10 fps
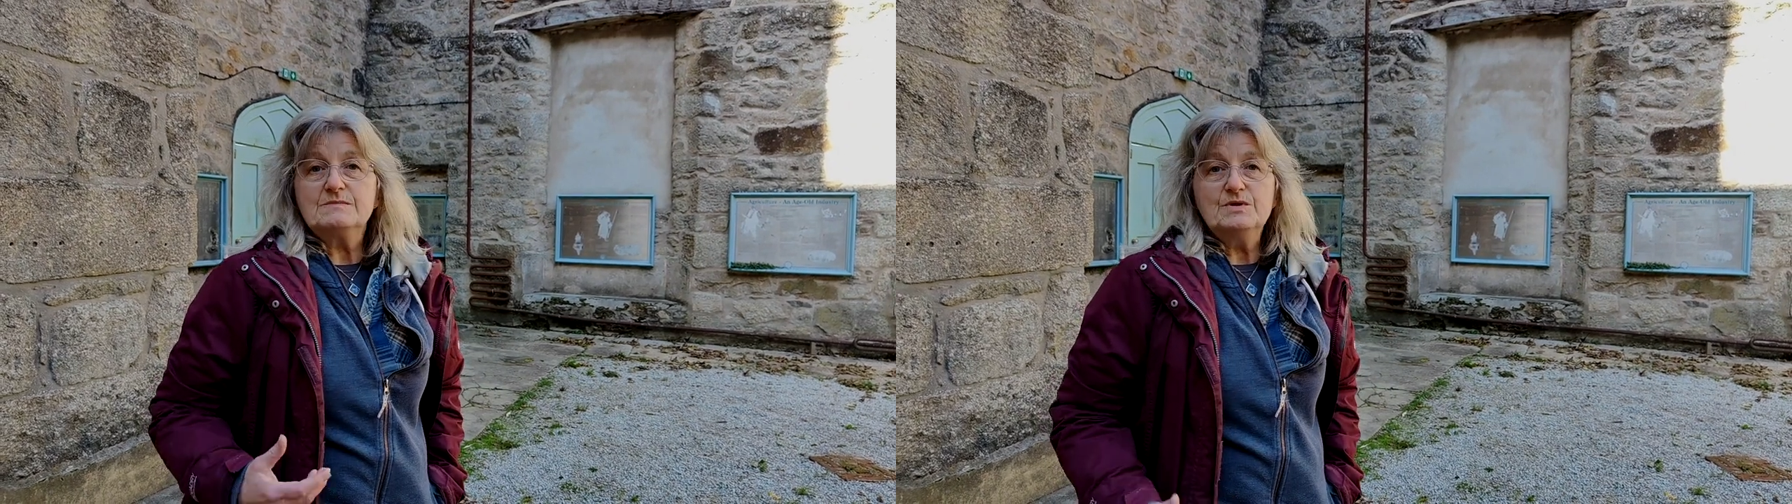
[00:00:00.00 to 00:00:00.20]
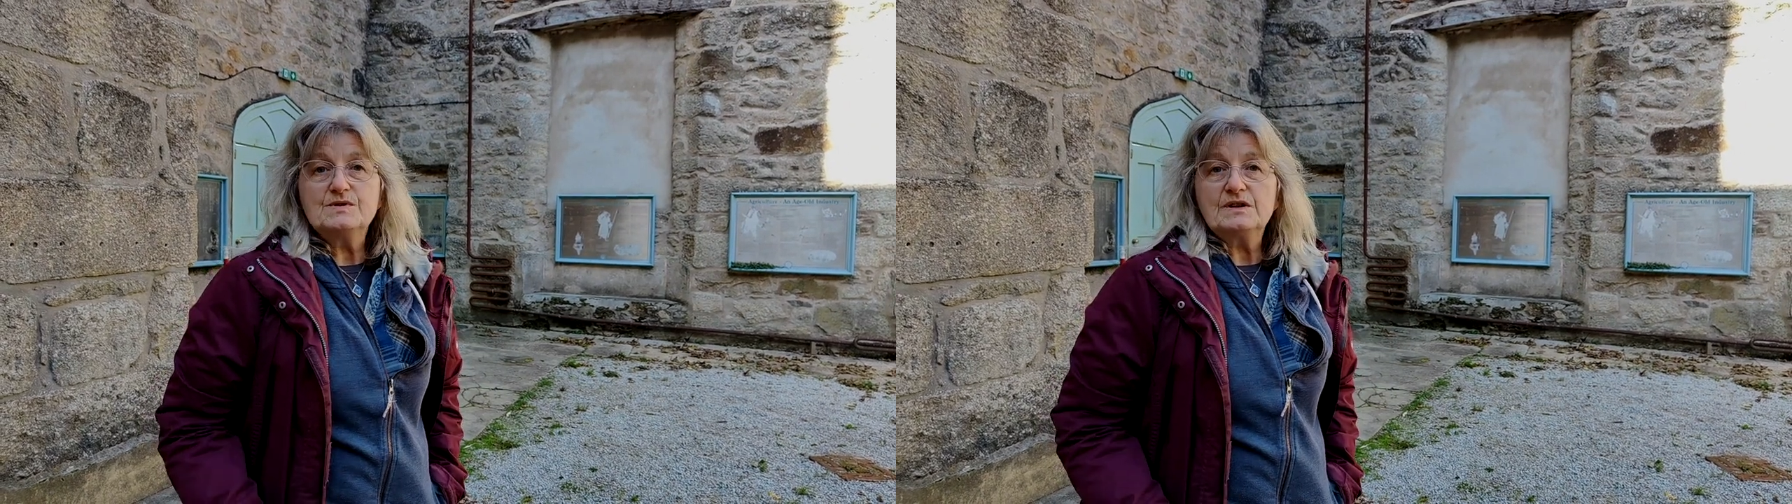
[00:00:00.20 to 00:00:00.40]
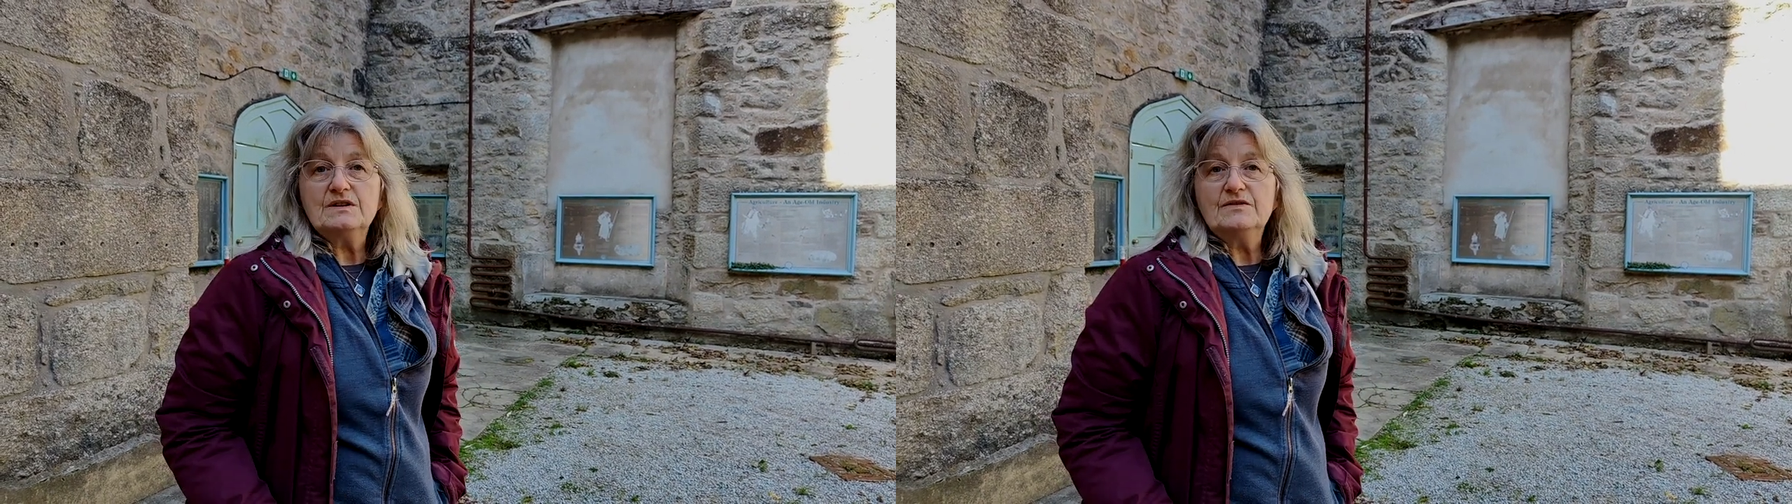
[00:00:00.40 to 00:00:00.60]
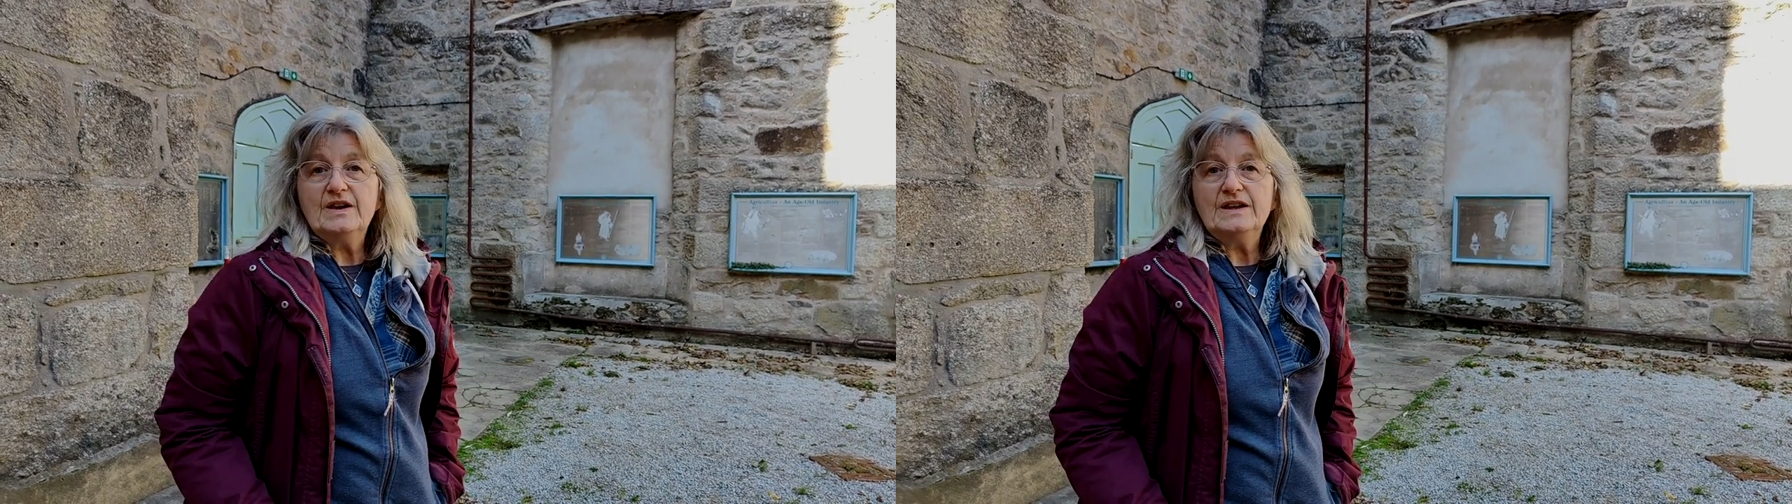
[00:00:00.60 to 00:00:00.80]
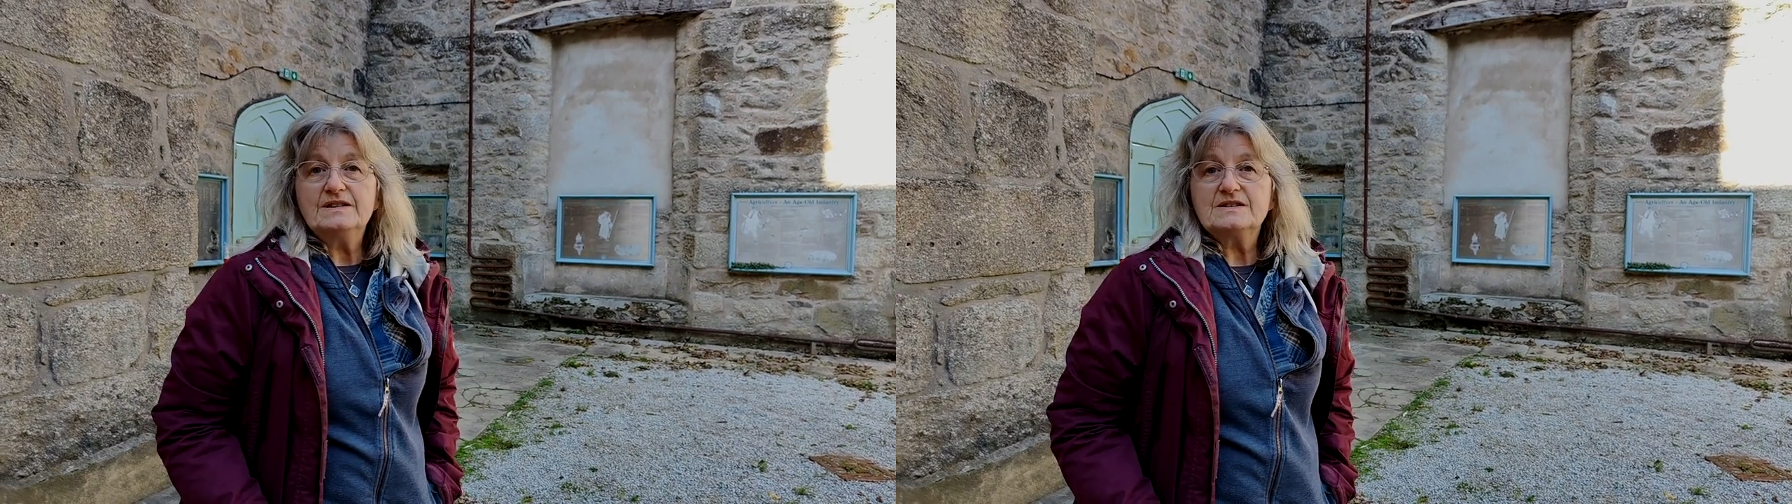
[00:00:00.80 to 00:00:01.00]
musical
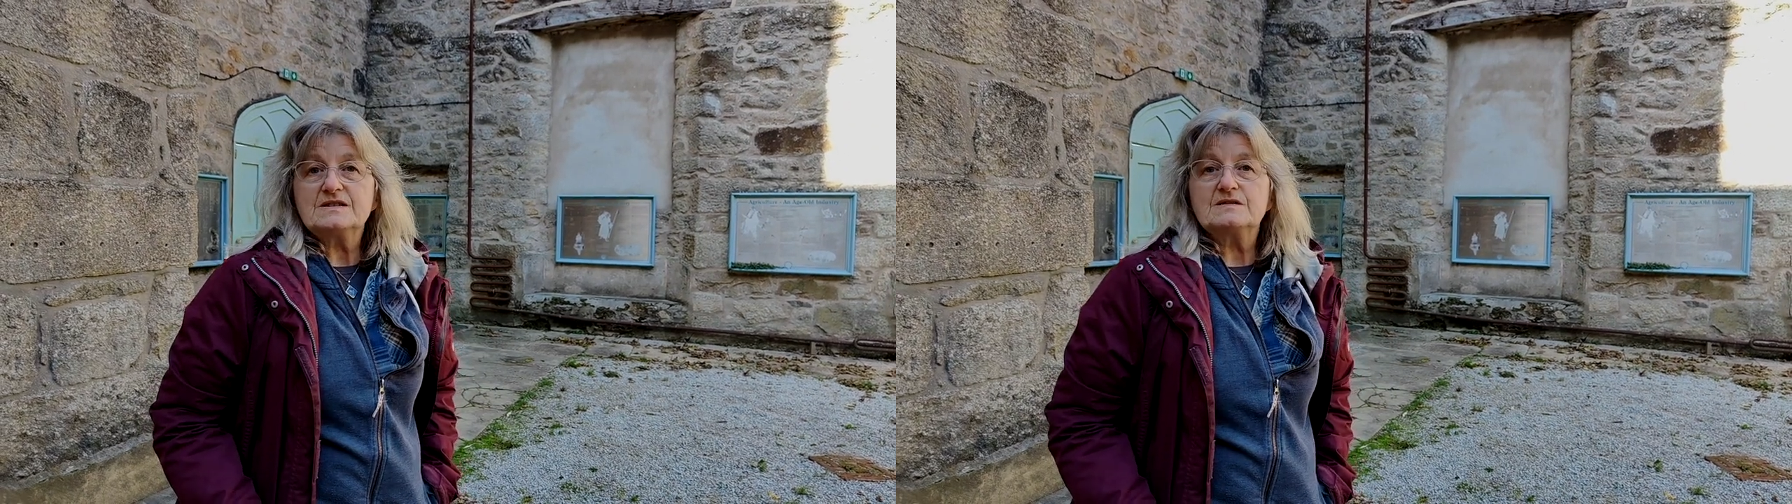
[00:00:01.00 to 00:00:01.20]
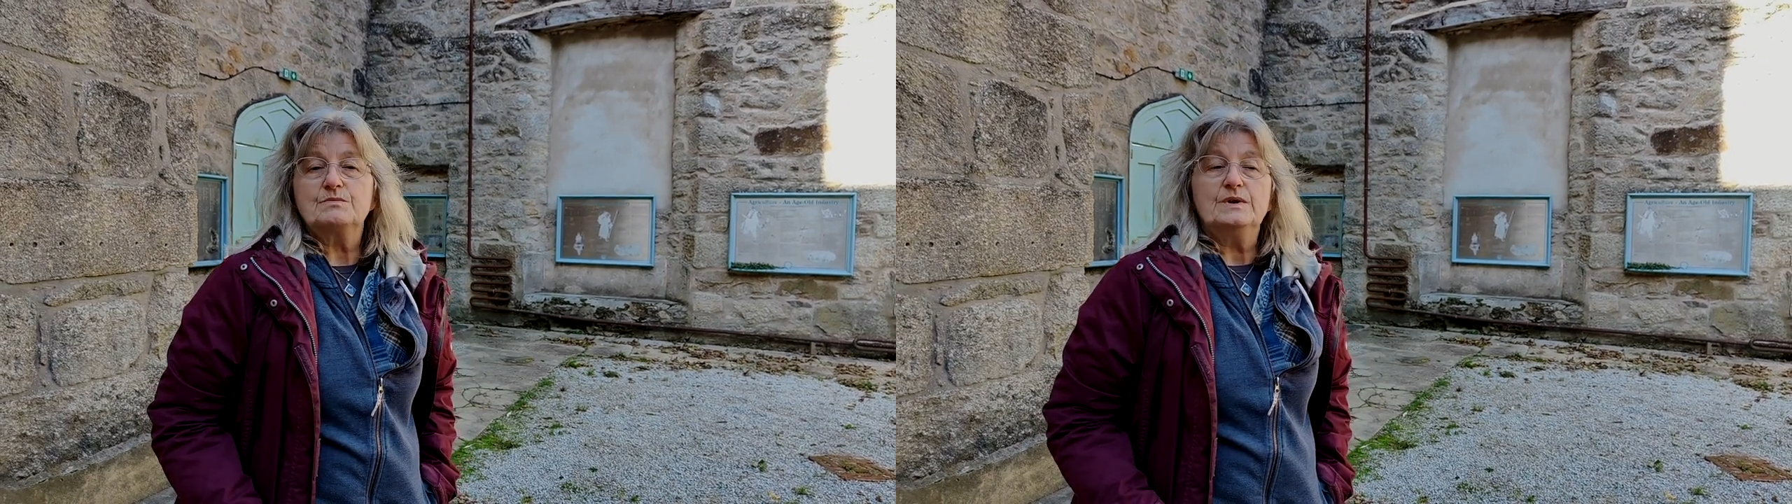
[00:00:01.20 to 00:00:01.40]
events,